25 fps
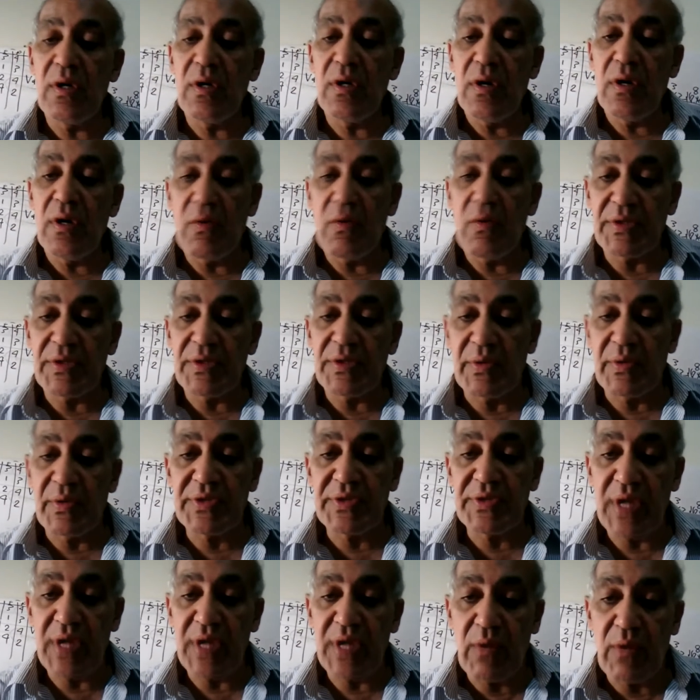What
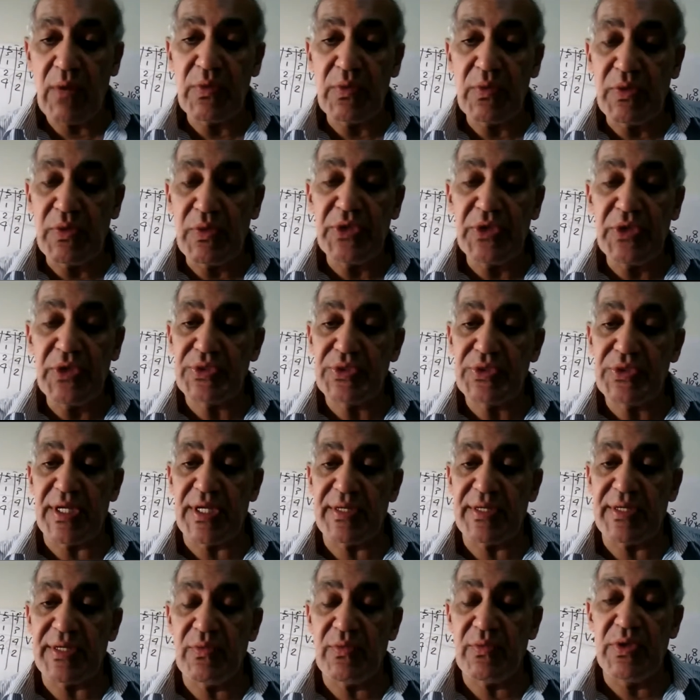how we will use, like
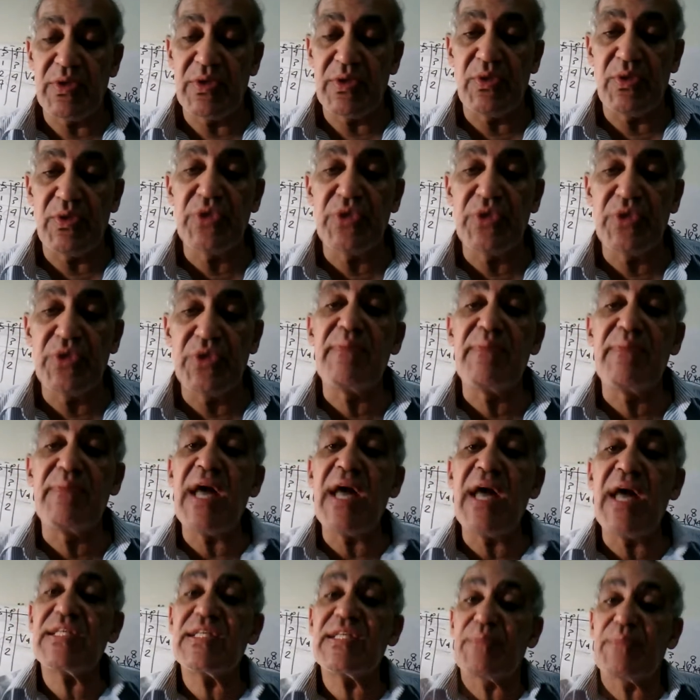we will use mass
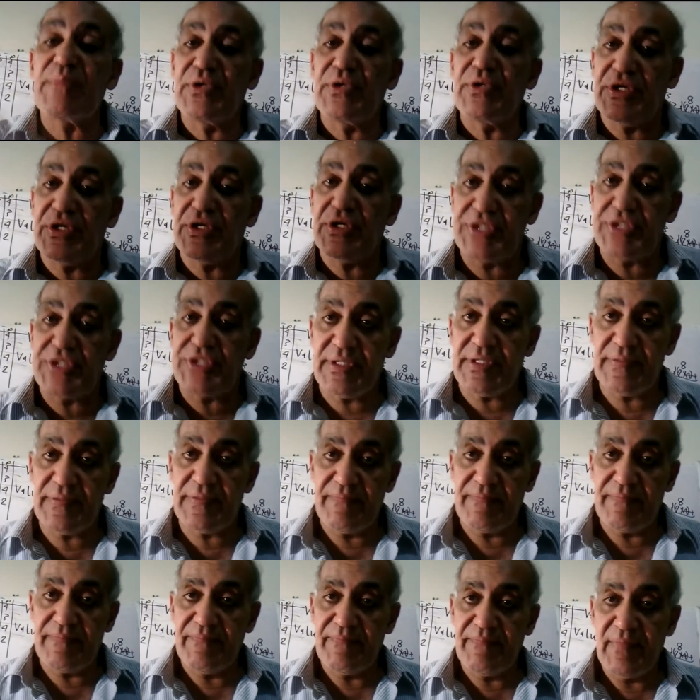production
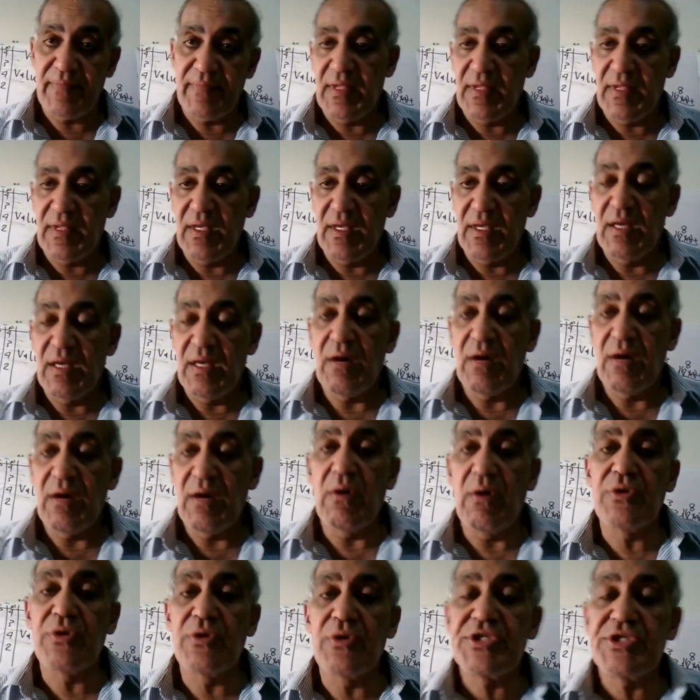
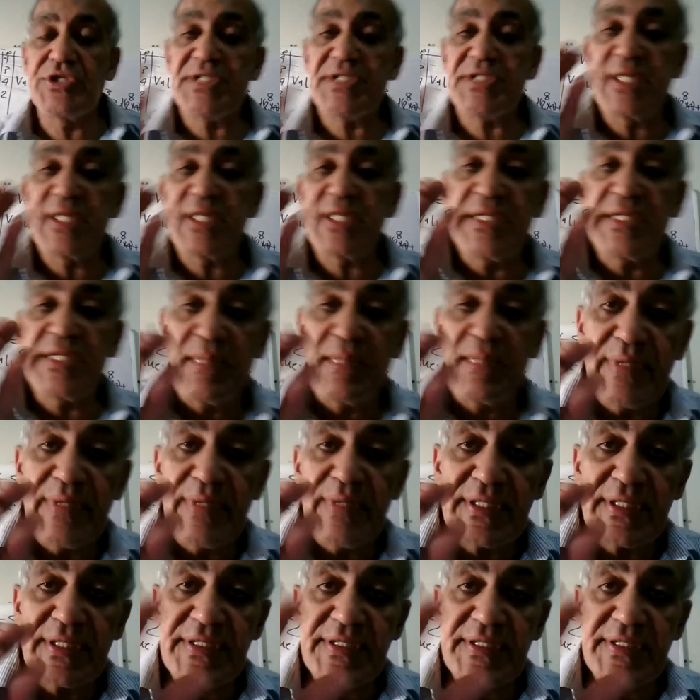or just a little bit
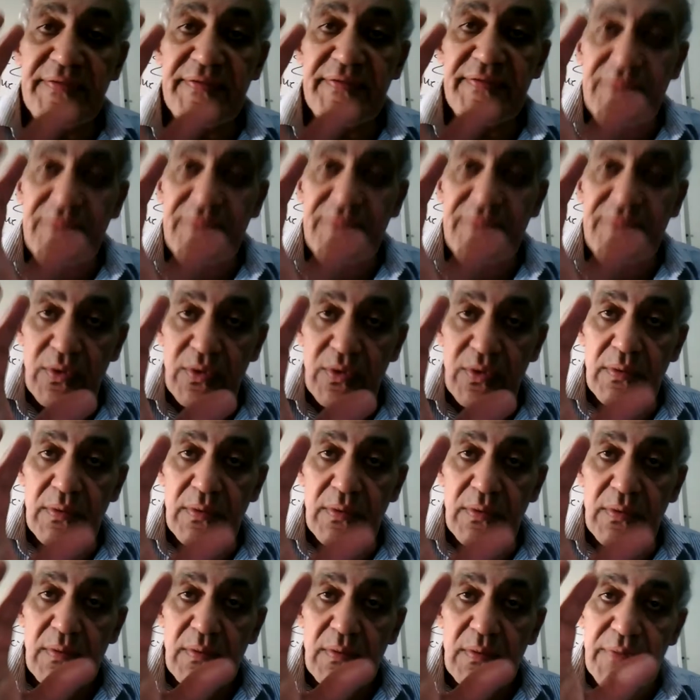few
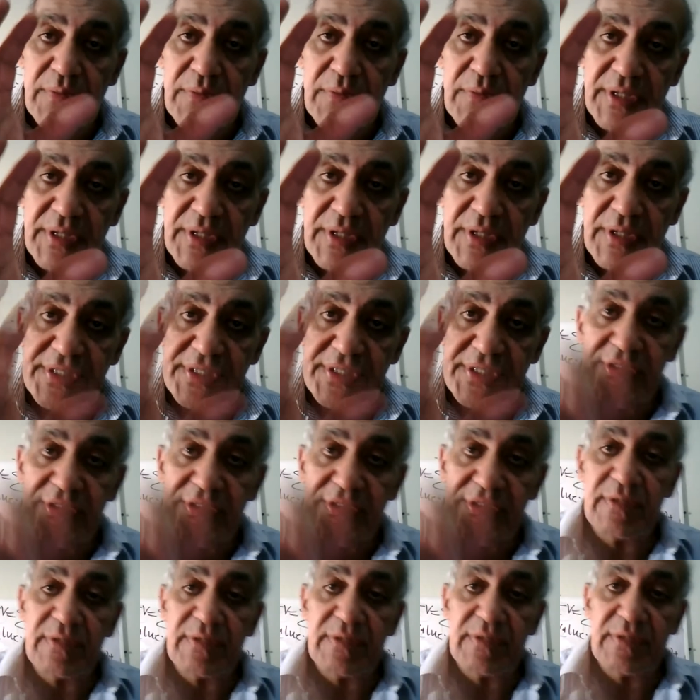products
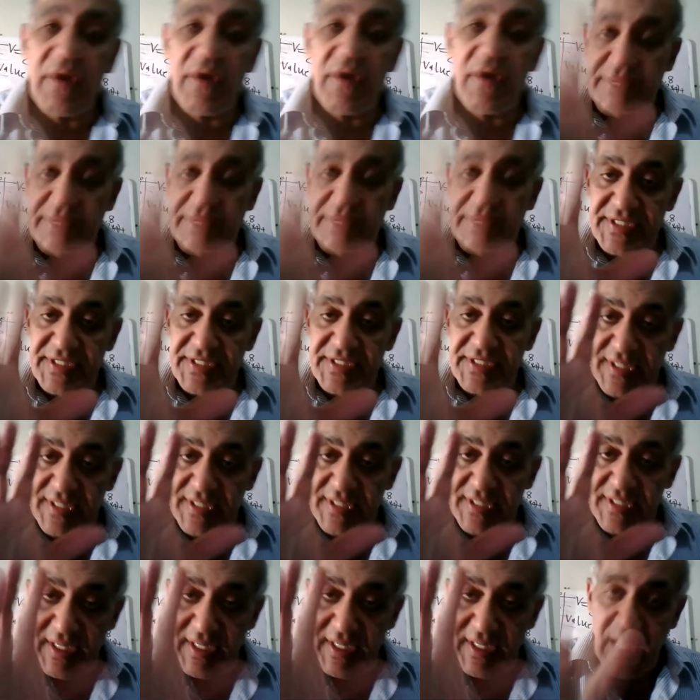of this
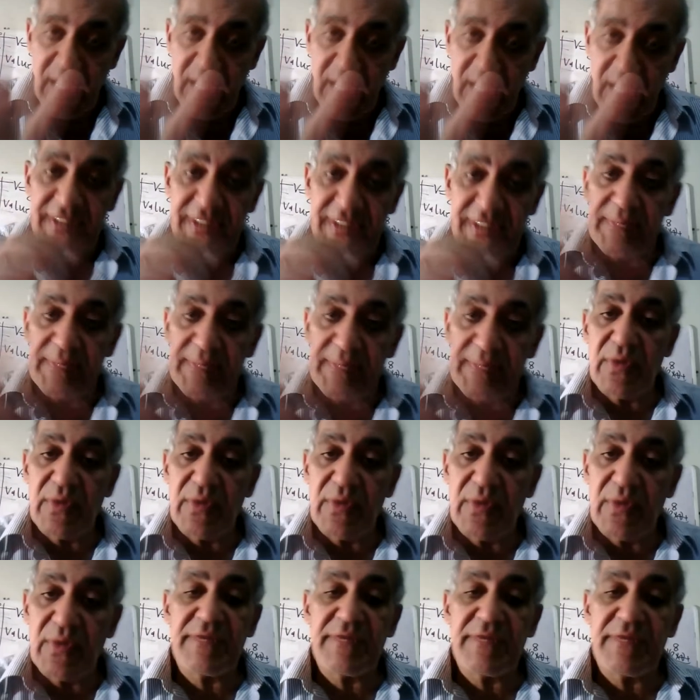item or
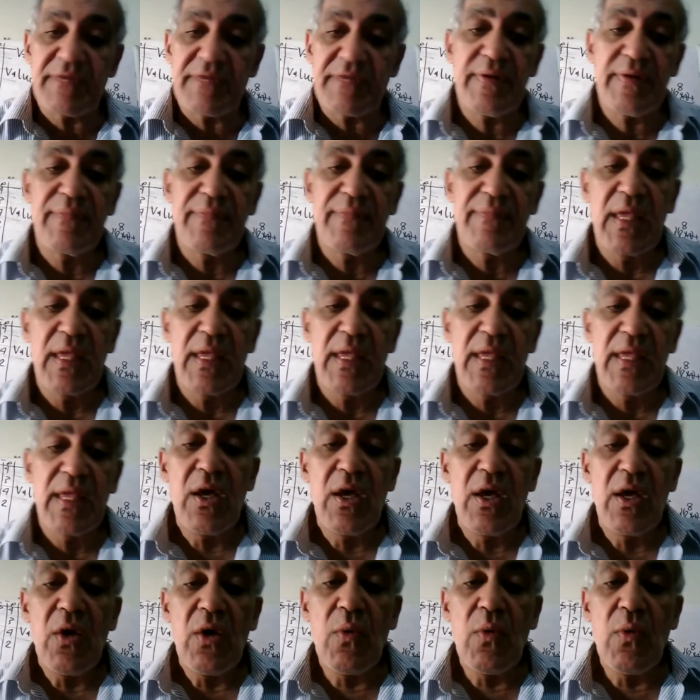whatever.
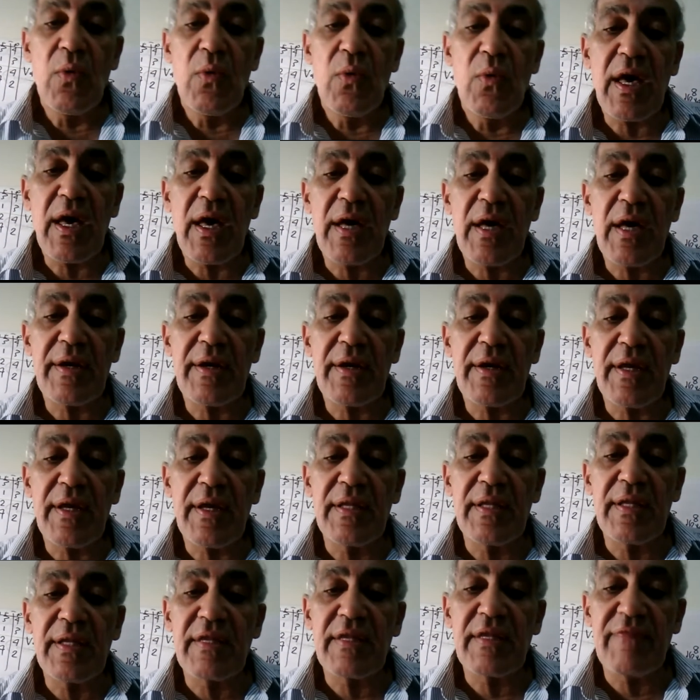Where in
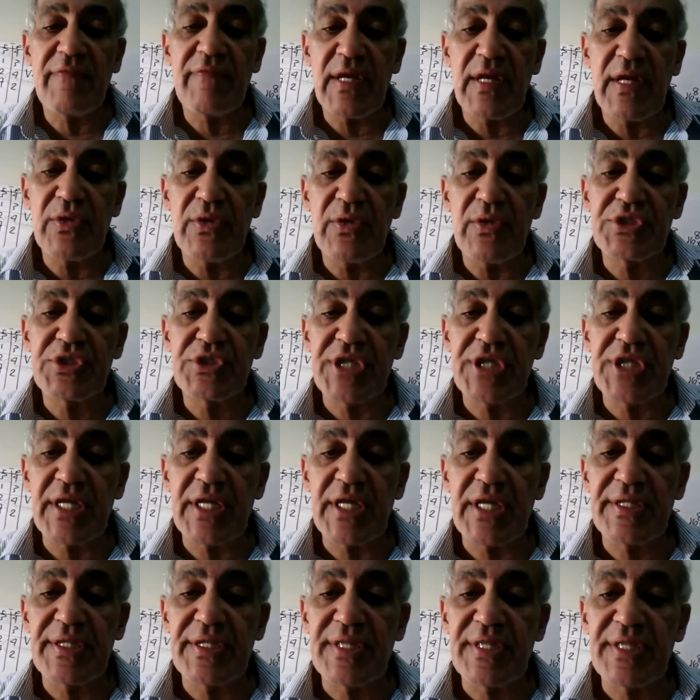the value chain
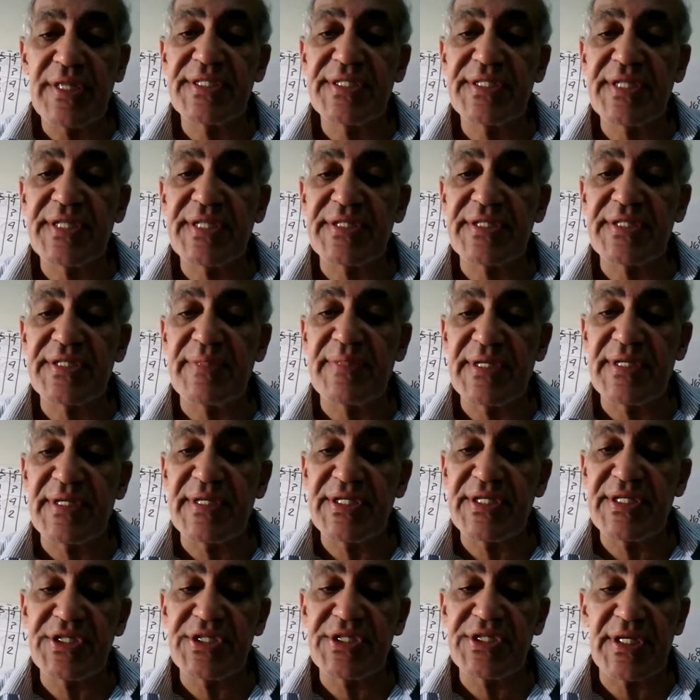does
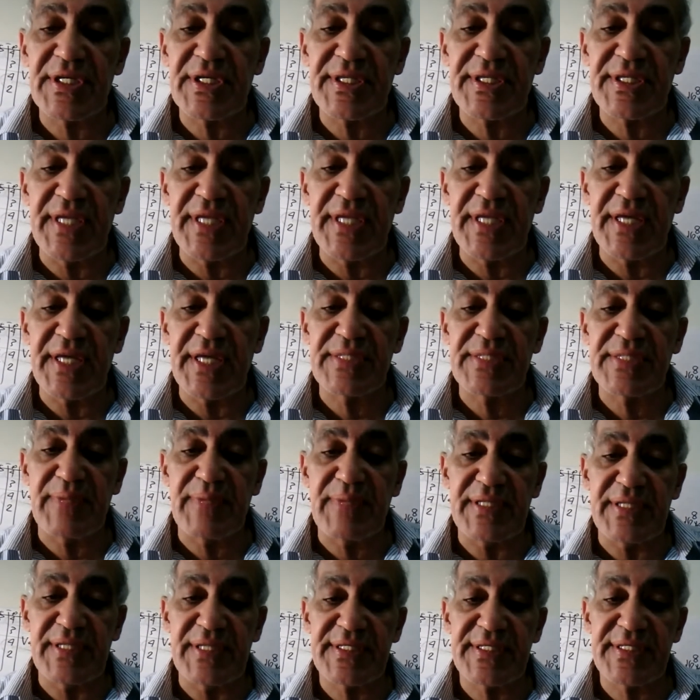customization takes
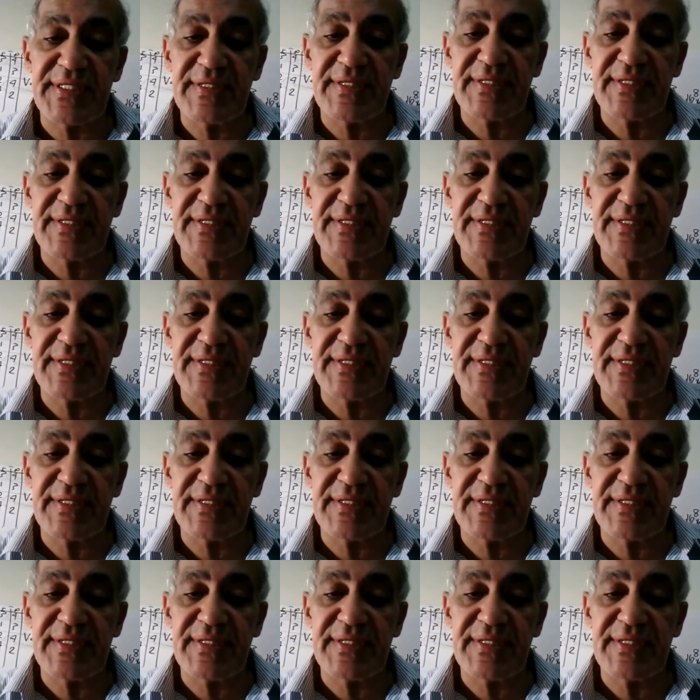place?